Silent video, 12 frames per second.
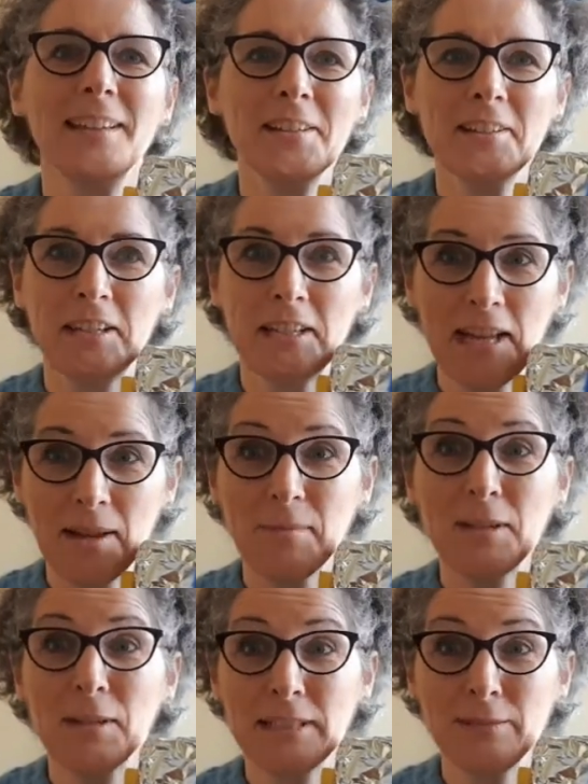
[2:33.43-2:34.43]
so it can be
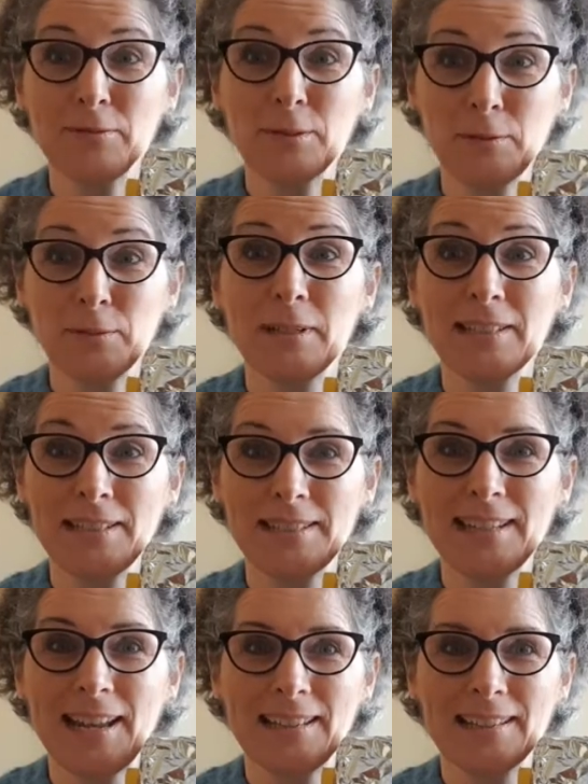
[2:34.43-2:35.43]
quite difficult to
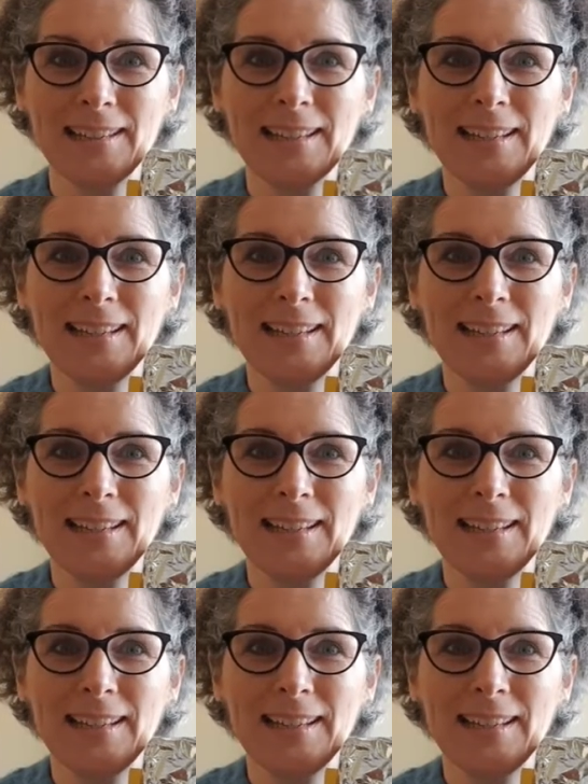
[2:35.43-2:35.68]
understand.